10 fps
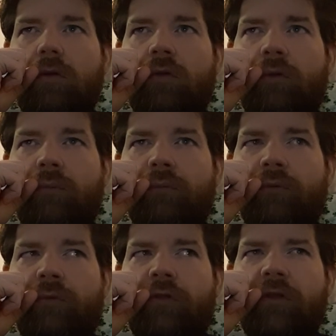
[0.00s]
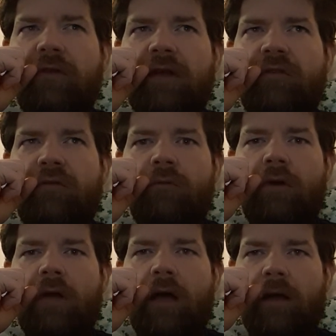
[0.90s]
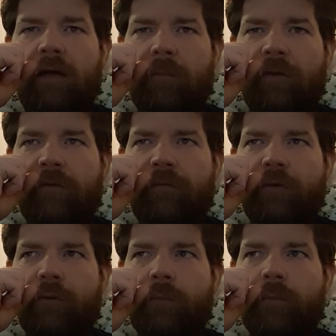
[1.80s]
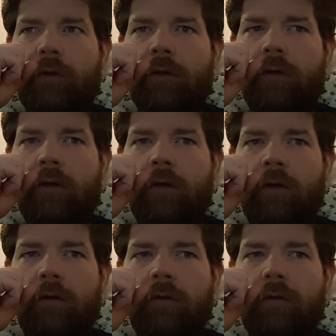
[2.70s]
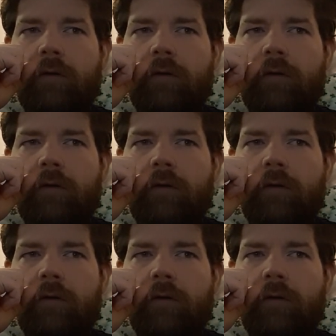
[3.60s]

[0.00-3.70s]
The things I do not like about the film are